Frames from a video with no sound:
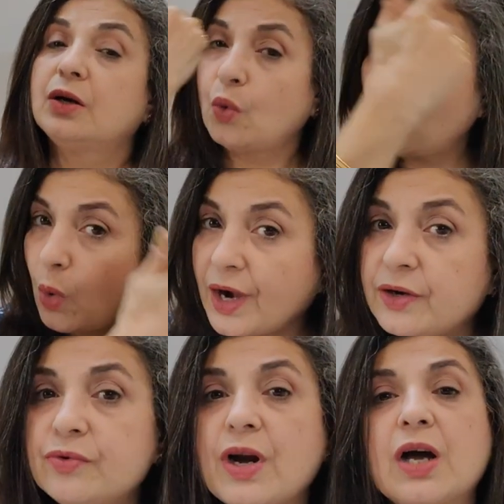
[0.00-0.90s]

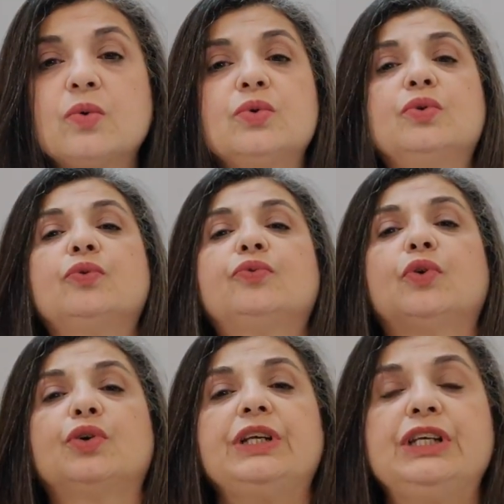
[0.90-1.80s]
one round
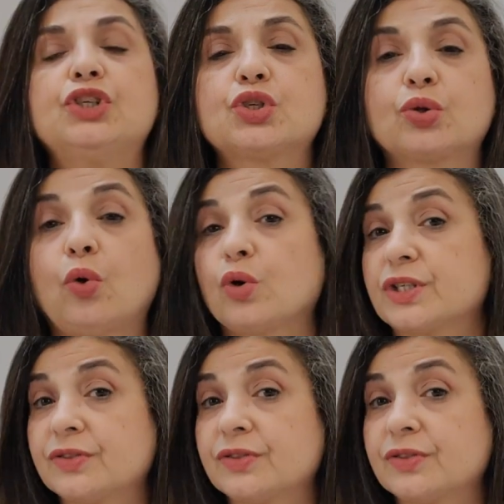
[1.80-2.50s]
for each thought.